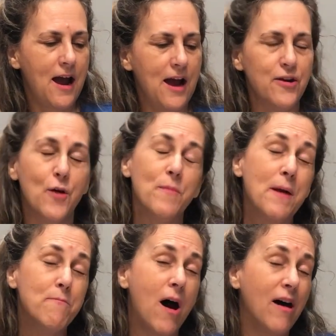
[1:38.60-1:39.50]
I know
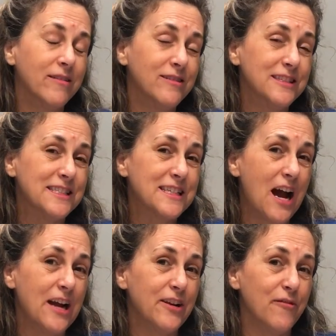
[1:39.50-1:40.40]
my model is
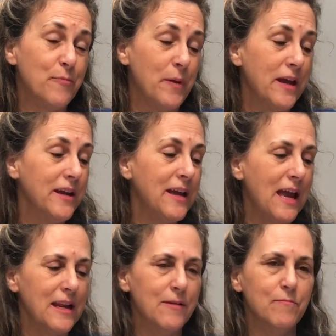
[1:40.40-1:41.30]
kind of big
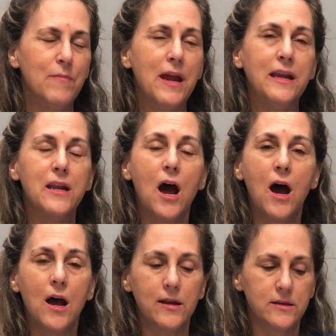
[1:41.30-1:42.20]
and it may
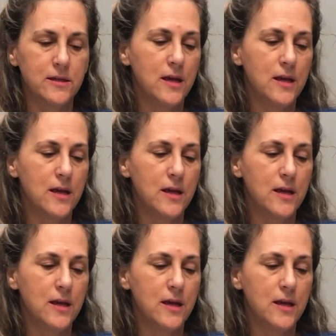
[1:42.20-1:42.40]
not